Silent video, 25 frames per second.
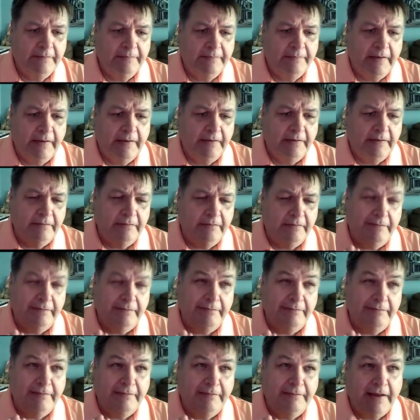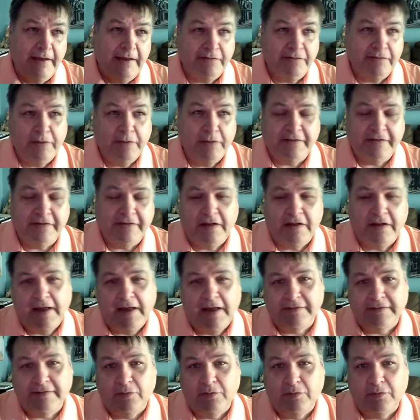In next week's
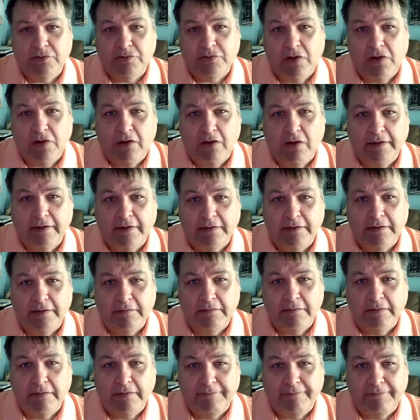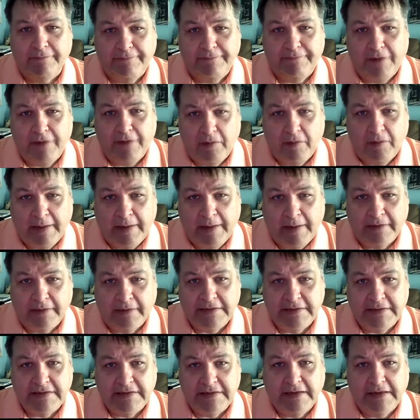class, I will talk in a fair amount of
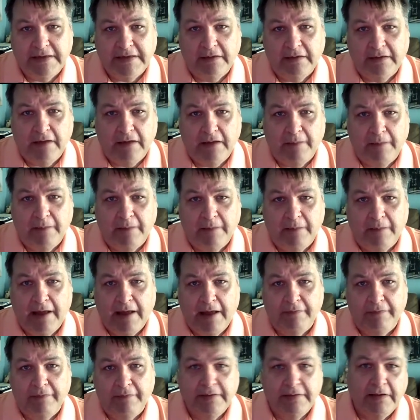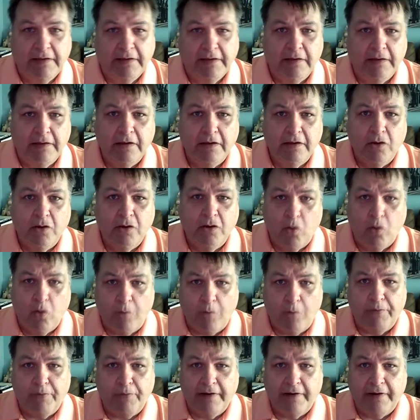detail about the
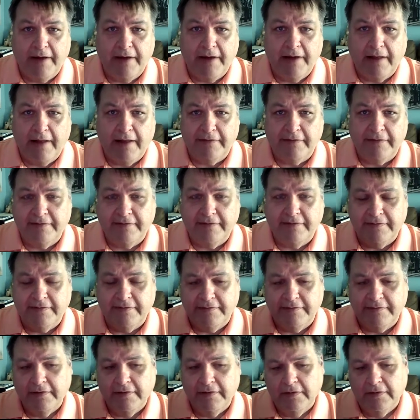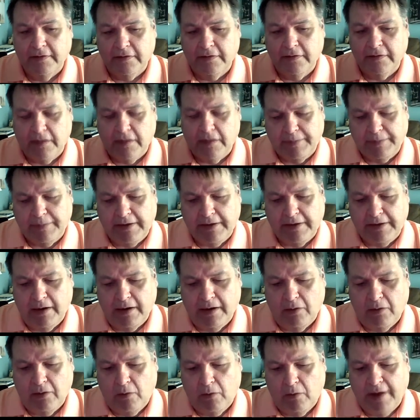corporate analysis,
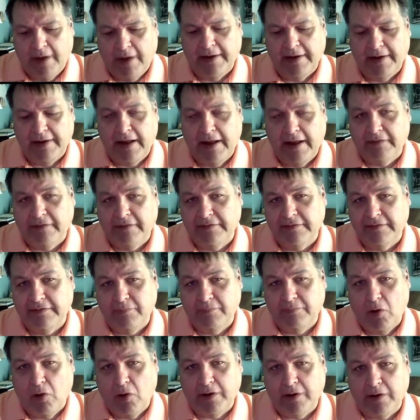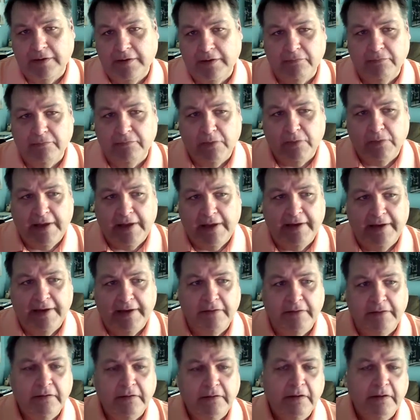company-wide analysis, market-related,